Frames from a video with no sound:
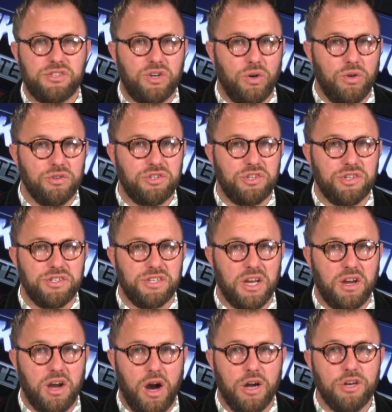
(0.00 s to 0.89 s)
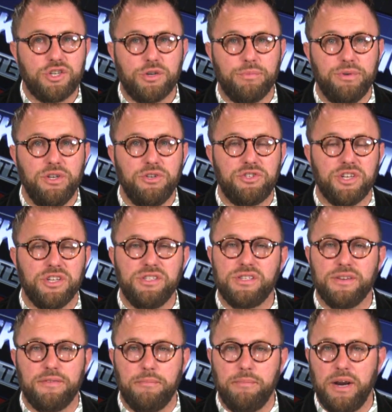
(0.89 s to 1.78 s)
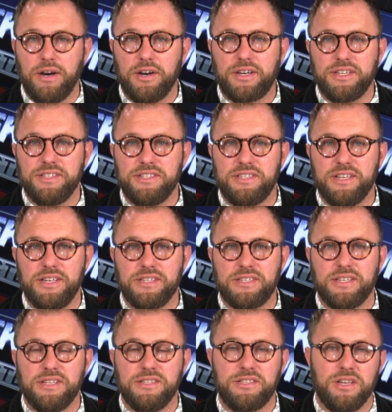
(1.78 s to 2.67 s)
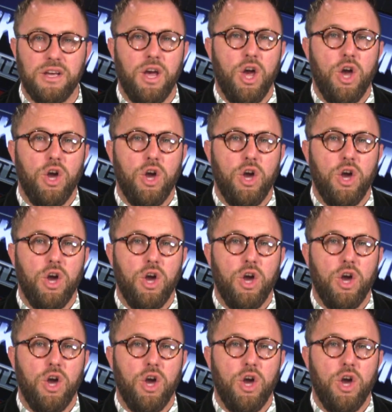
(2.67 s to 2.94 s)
cultures, and contributions of American citizens